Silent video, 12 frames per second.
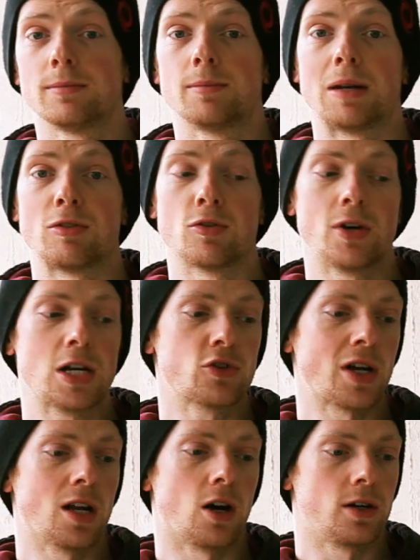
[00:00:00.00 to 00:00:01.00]
But if you really
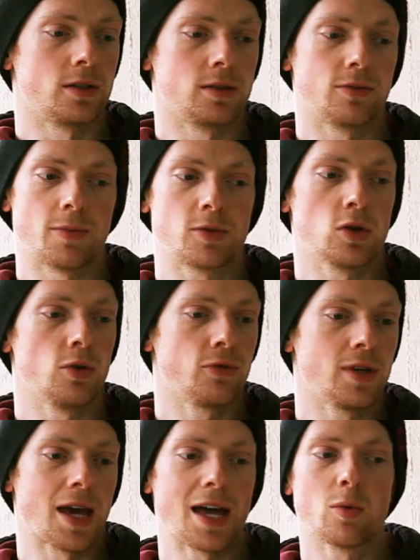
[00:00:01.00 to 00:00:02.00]
train it on from 2
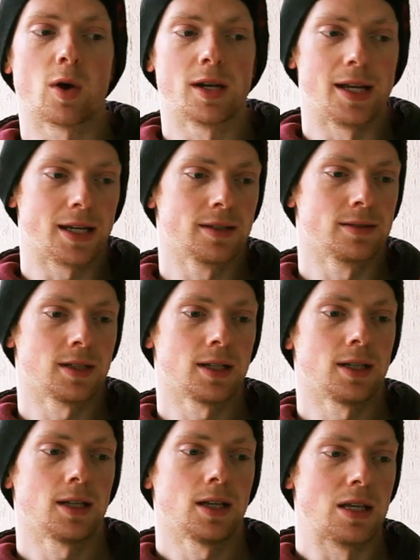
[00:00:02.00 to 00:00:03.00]
feet and 1 leg,
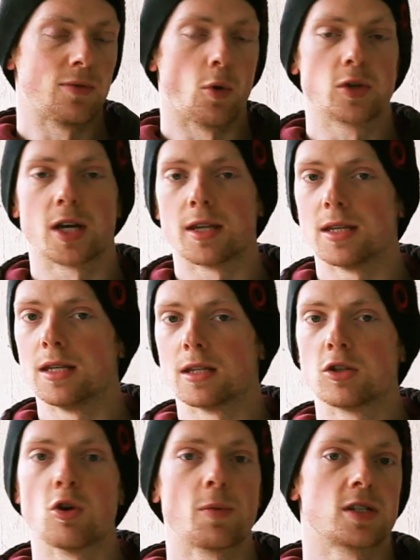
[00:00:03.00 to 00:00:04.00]
you've always got the
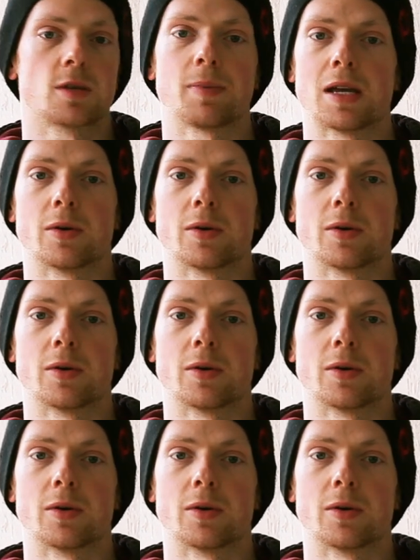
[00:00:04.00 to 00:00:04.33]
2 options to play